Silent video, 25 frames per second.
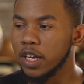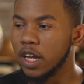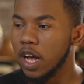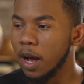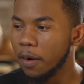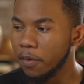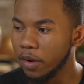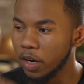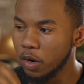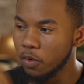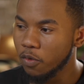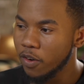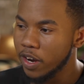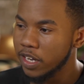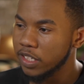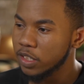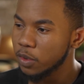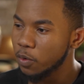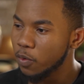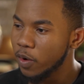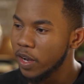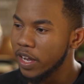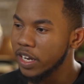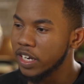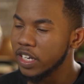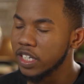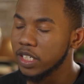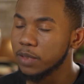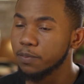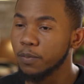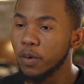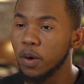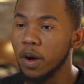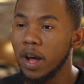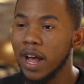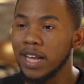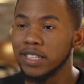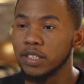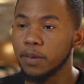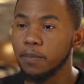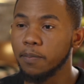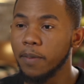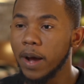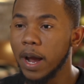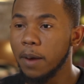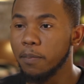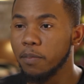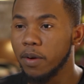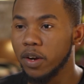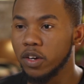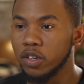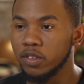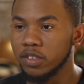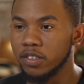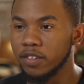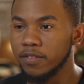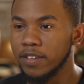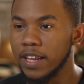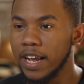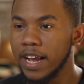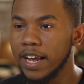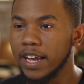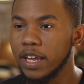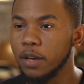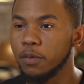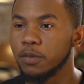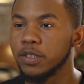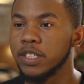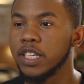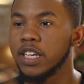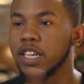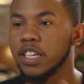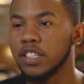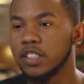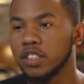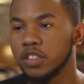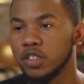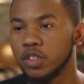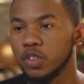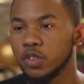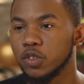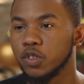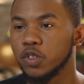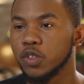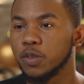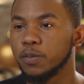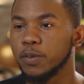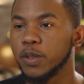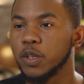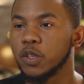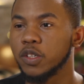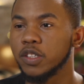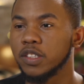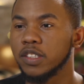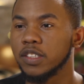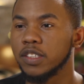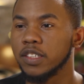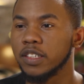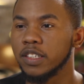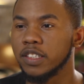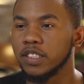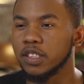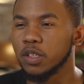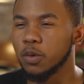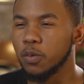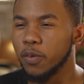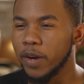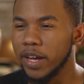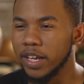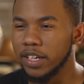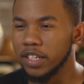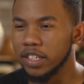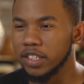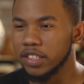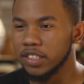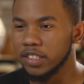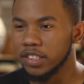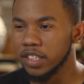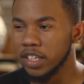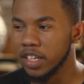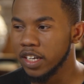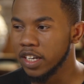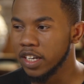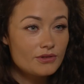I'm gonna raise awareness, but as a byproduct of that, it was hitting the news because it's awareness.